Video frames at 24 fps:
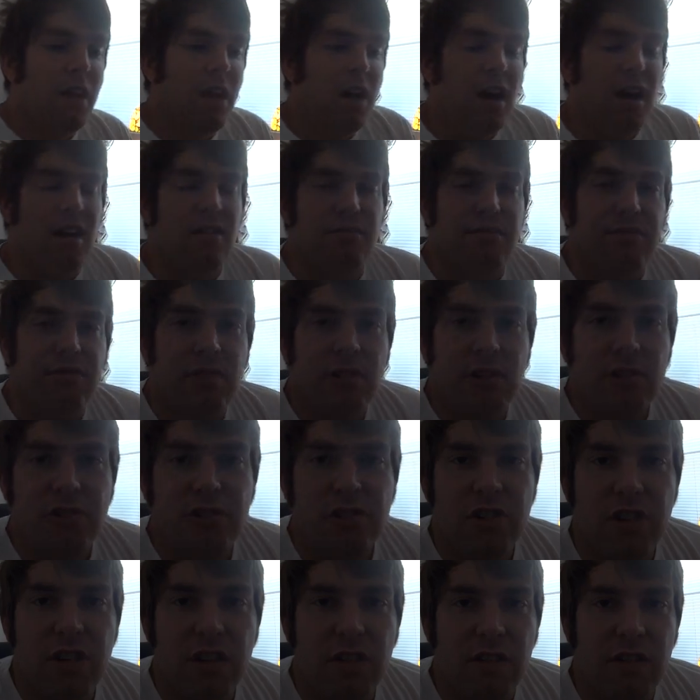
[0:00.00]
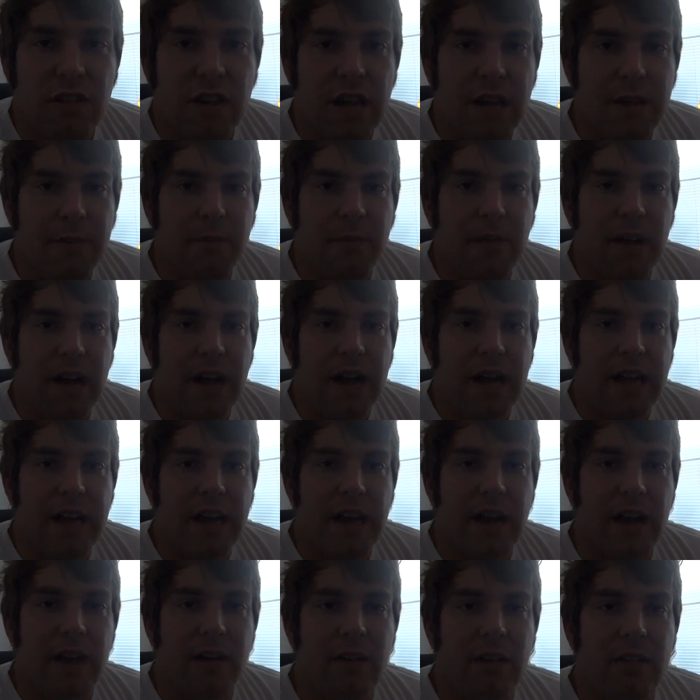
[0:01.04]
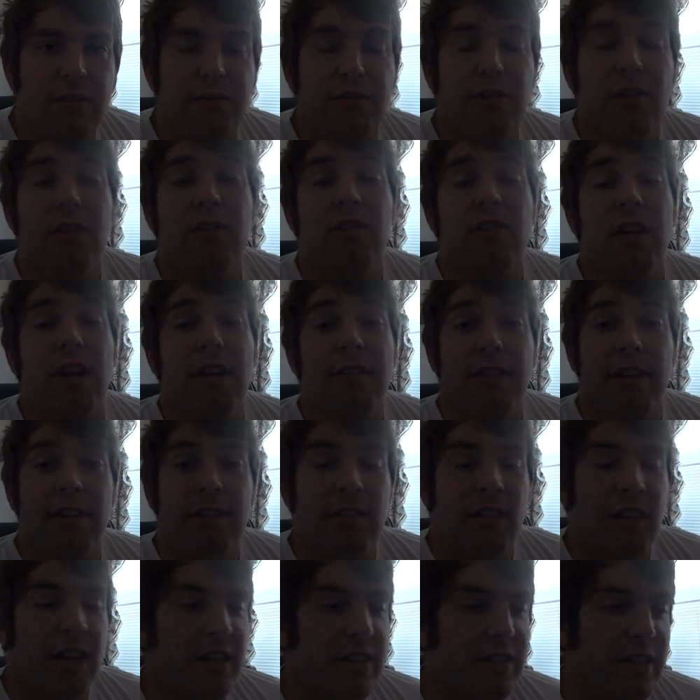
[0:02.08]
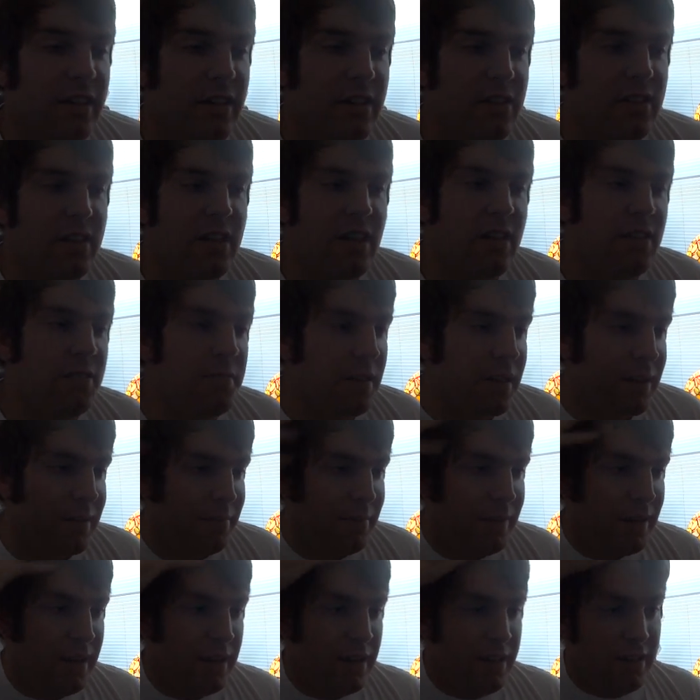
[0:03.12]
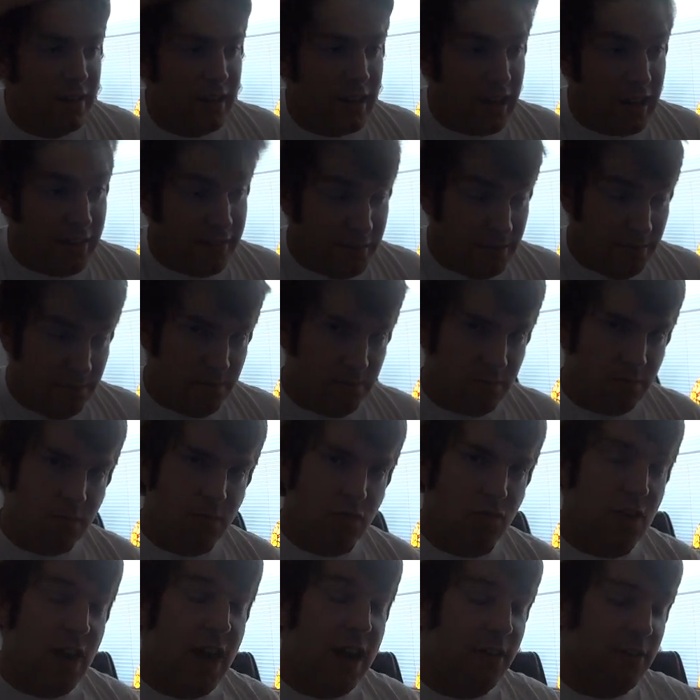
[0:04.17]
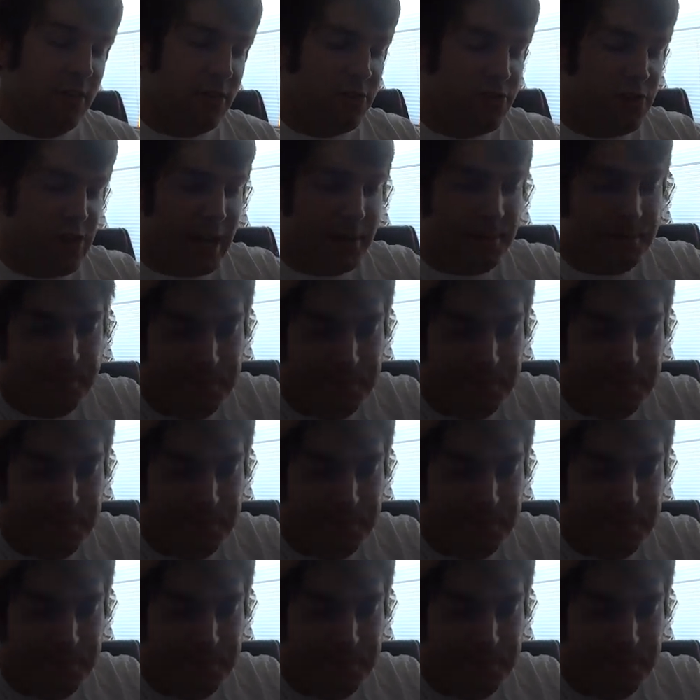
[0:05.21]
Unfortunately, first off, I would like to excuse my appearance. I haven't showered yet.